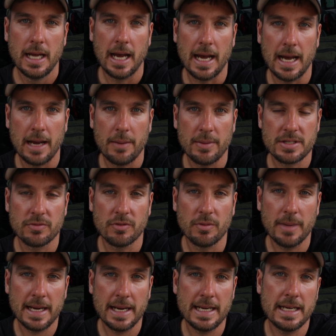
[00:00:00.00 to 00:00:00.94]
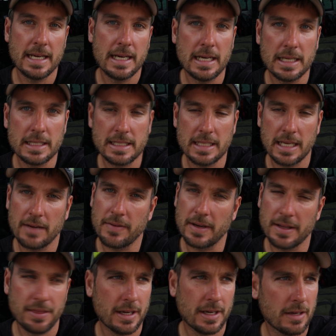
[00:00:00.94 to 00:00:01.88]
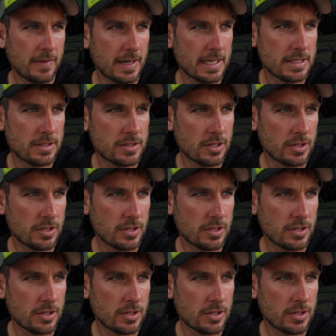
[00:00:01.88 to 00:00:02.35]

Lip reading: I went to Romania. I've had